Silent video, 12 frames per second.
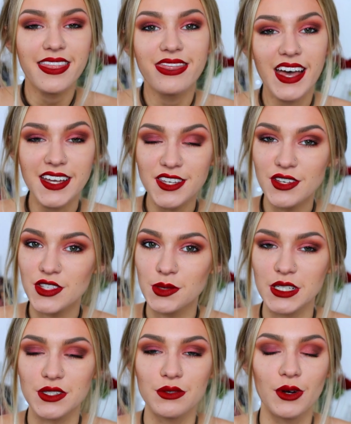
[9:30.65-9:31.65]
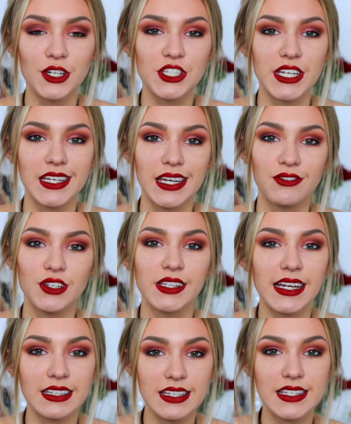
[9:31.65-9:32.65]
Thank you so much for watching. If you
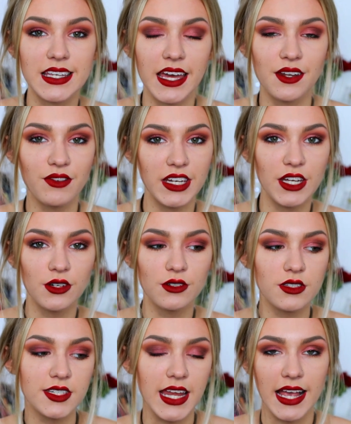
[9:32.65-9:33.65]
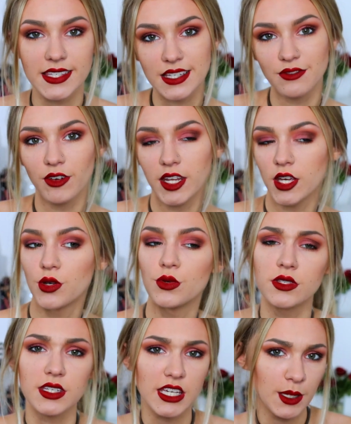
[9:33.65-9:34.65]
like these kind of videos, testing
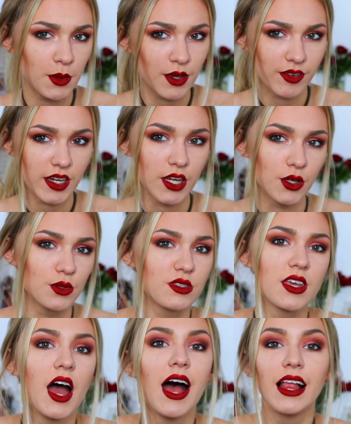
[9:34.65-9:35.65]
videos, eBay videos,